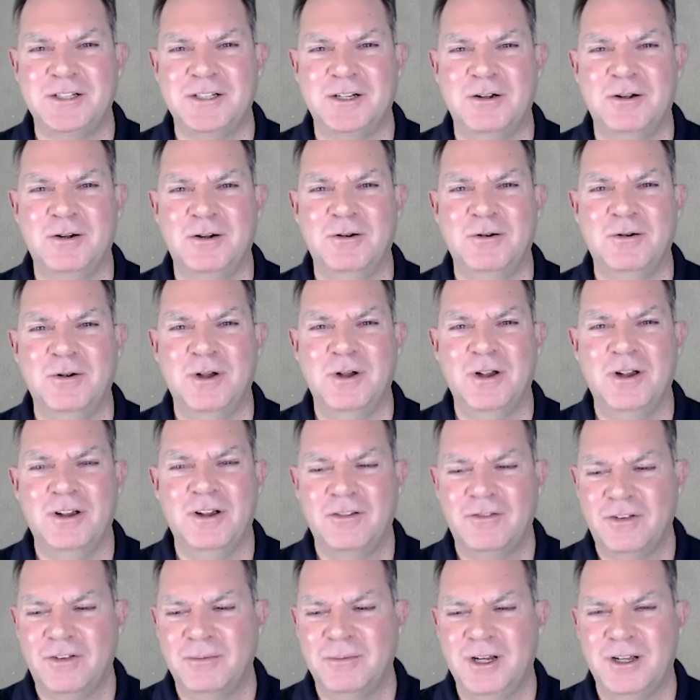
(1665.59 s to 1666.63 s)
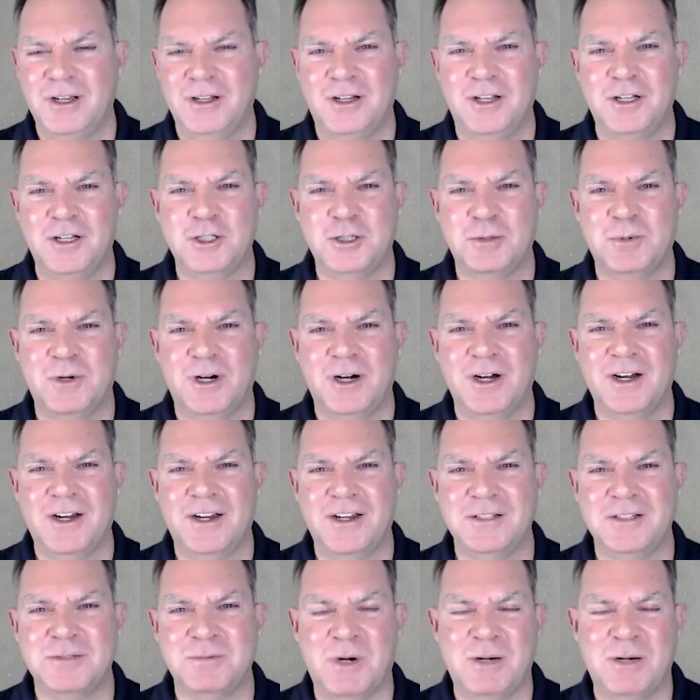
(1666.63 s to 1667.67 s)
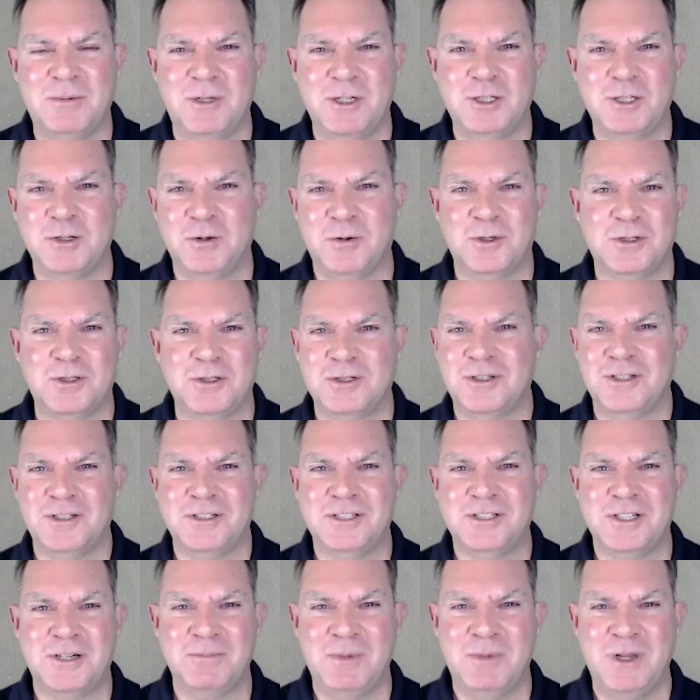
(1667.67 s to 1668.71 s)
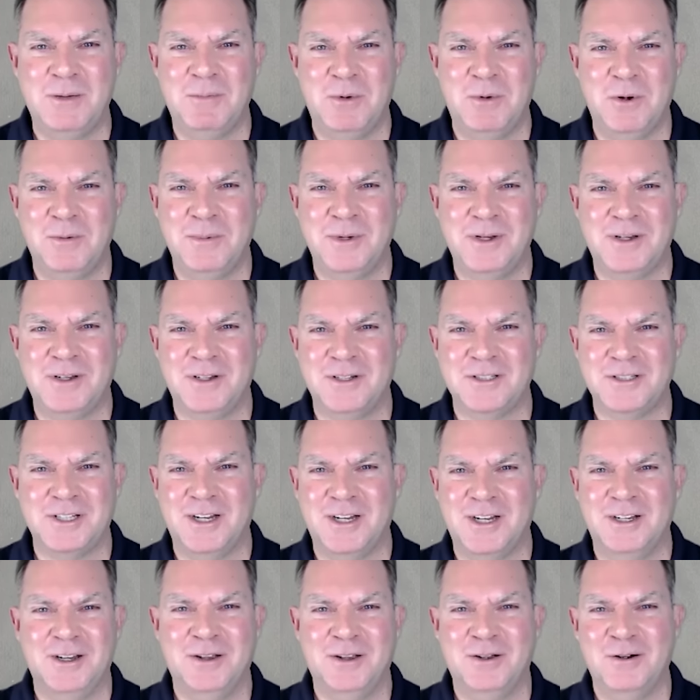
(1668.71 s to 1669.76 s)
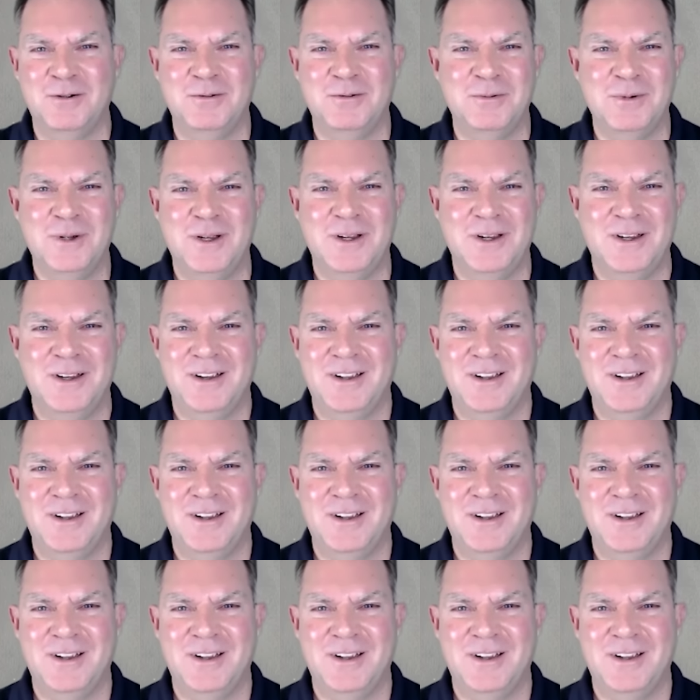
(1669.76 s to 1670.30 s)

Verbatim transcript: So for me, a lunch break is probably shorter than some people because I know